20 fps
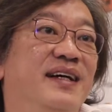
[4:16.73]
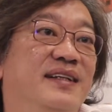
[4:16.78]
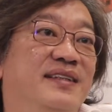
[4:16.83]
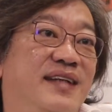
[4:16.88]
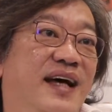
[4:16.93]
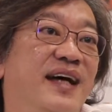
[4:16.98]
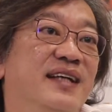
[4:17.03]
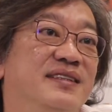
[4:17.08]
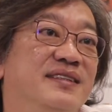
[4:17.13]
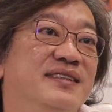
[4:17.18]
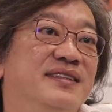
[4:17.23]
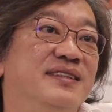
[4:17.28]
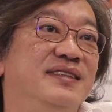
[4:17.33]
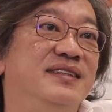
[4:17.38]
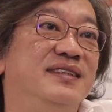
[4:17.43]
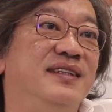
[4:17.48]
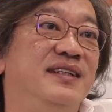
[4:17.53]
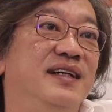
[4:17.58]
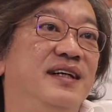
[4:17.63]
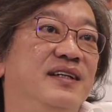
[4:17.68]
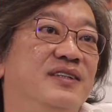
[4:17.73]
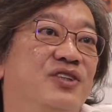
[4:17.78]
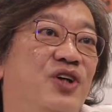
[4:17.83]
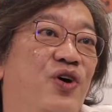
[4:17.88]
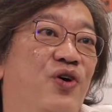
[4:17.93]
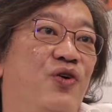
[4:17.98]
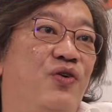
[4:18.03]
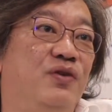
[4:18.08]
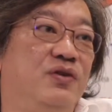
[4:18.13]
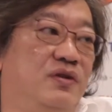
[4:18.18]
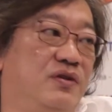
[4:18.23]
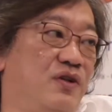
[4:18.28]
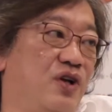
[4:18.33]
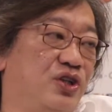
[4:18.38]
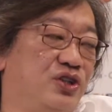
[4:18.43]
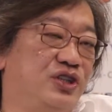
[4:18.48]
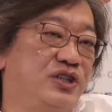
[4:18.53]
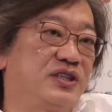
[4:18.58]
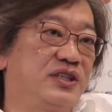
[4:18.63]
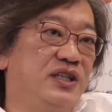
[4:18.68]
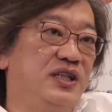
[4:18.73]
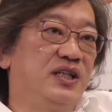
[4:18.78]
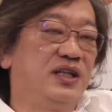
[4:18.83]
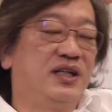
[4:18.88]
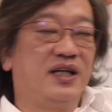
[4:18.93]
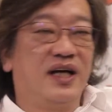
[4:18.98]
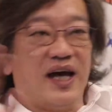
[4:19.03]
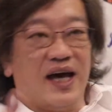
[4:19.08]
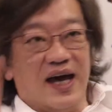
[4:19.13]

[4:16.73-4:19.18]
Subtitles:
Yes. So logical